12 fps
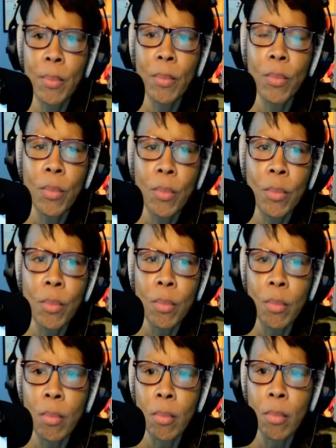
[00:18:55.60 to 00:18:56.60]

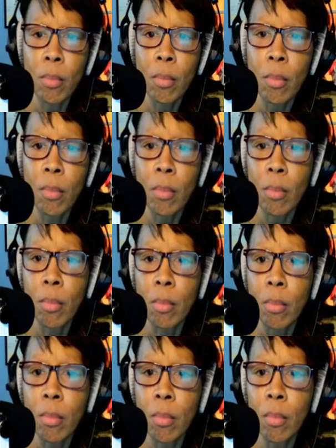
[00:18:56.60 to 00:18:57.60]

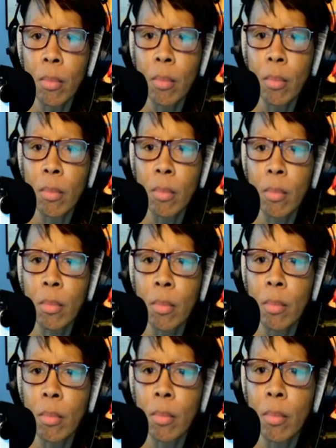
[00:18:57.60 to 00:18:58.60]

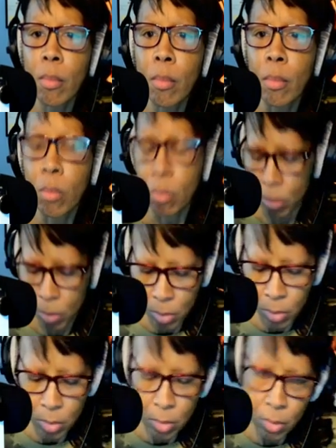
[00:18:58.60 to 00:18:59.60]

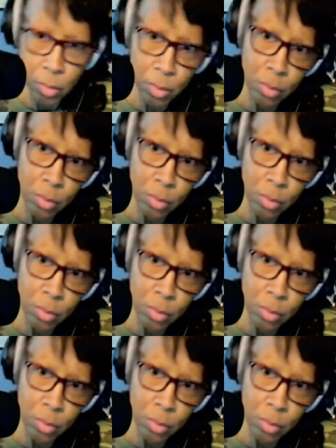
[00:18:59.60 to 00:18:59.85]
The person shown says nothing.